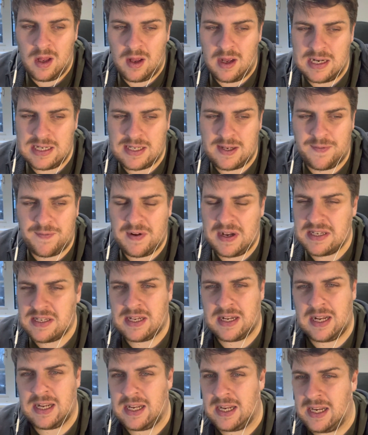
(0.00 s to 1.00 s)
it's a
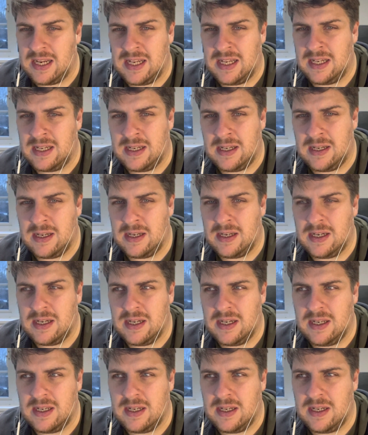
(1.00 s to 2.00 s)
fascinating
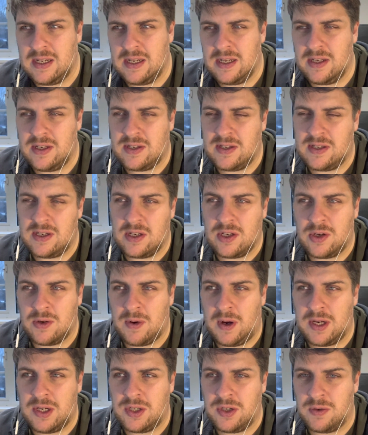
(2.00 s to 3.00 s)

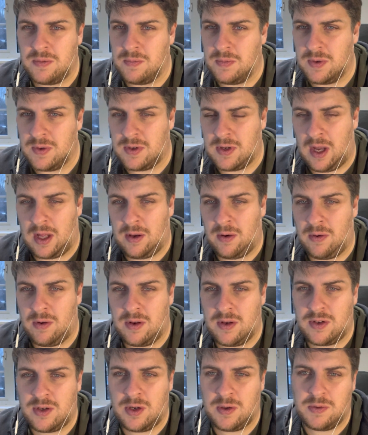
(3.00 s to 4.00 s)
situation what's going on
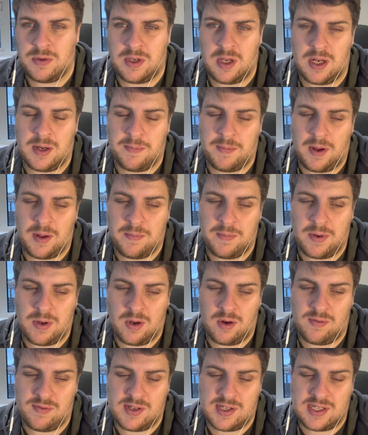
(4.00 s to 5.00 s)
at Chelsea at the moment.
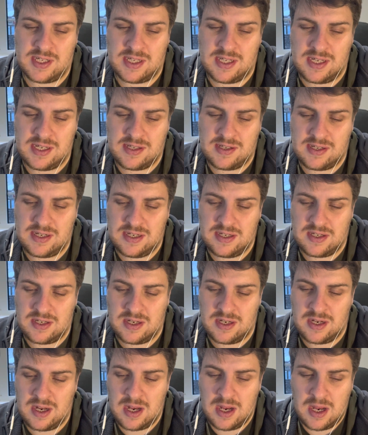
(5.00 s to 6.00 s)
Obviously this
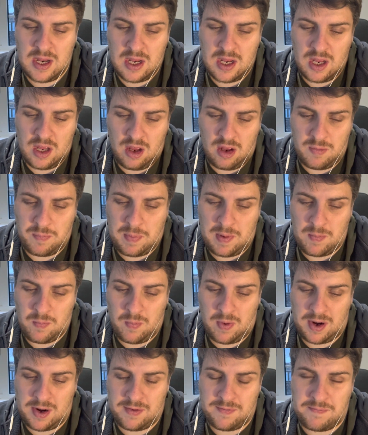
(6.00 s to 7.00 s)
season has been
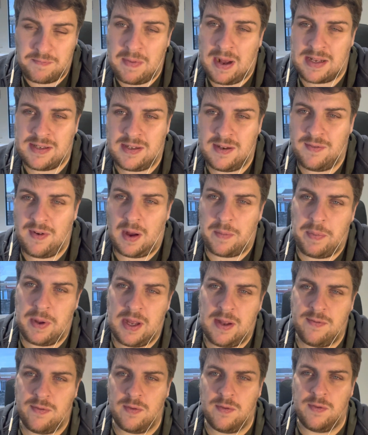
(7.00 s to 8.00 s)
one of massive
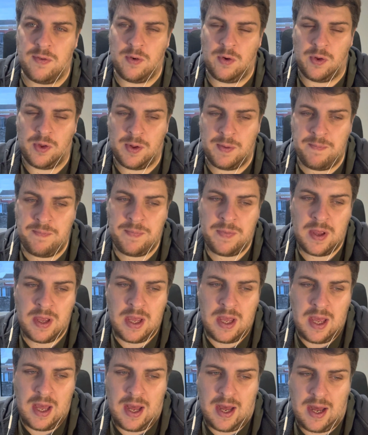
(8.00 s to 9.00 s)
upheaval for them.
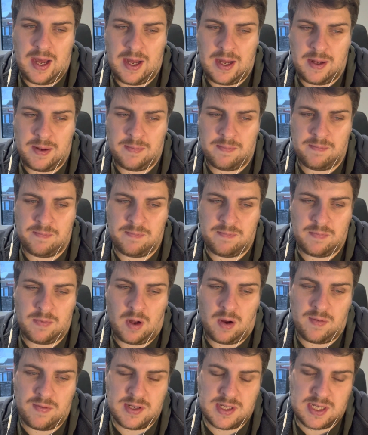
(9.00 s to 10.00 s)
Um,
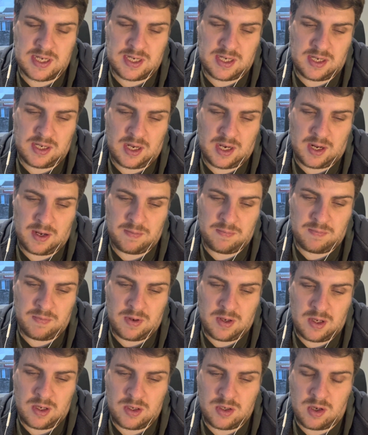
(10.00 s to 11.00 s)
obviously, you know,
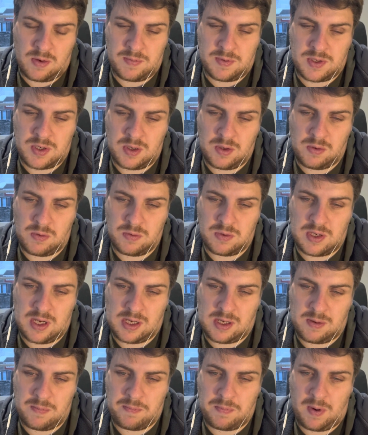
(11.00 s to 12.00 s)
Thomas Tuchel said
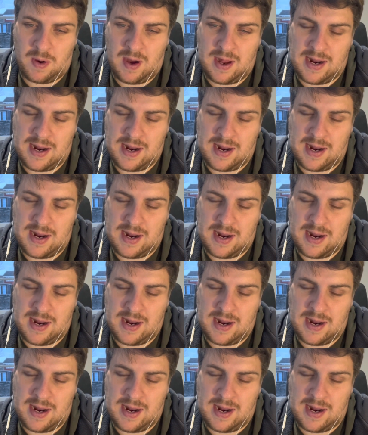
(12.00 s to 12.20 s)
goodbye.